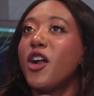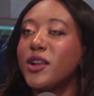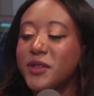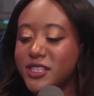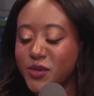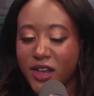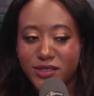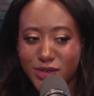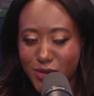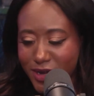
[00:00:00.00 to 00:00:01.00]
hard because you
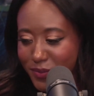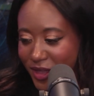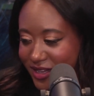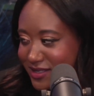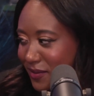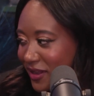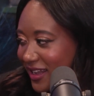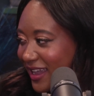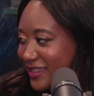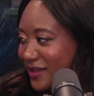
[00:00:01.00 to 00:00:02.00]
also don't want to pick
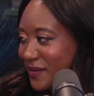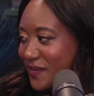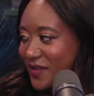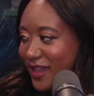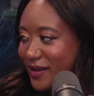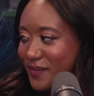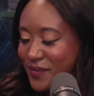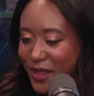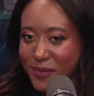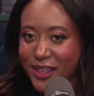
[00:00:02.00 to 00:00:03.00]
somebody and they
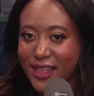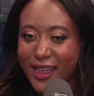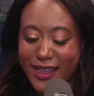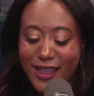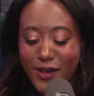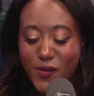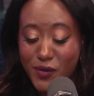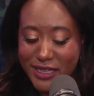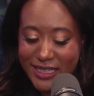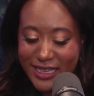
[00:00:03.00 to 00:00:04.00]
be like,
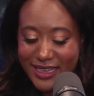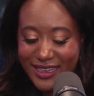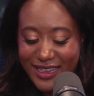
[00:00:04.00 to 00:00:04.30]
really?